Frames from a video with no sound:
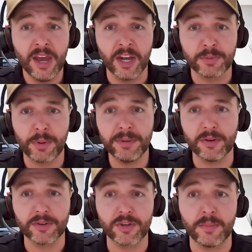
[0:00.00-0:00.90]
It's probably
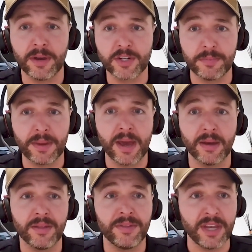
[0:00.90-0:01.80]
not so much
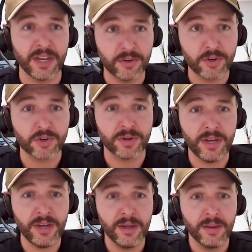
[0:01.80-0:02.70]
about the
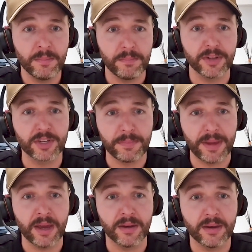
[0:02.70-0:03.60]
industry, but it's
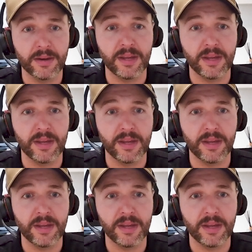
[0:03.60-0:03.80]
about,